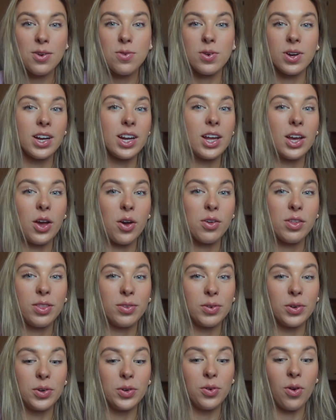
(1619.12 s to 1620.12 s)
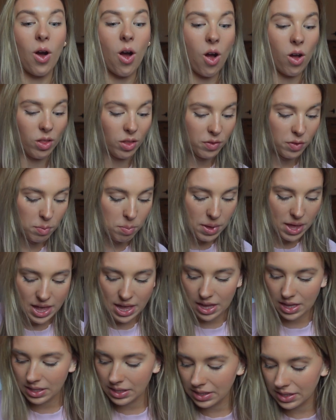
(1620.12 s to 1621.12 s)
we're gonna go through all of the
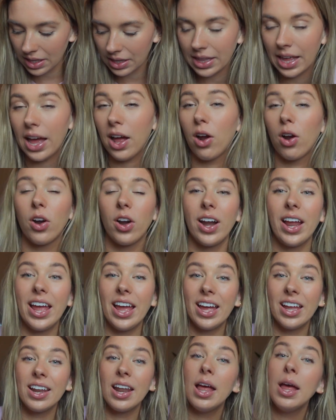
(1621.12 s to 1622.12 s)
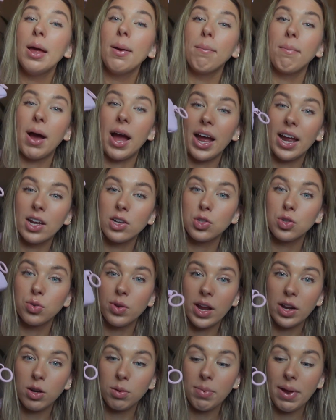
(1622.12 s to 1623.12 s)
pins that are in my
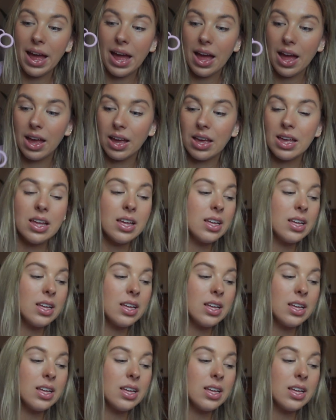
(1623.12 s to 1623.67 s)
trader bag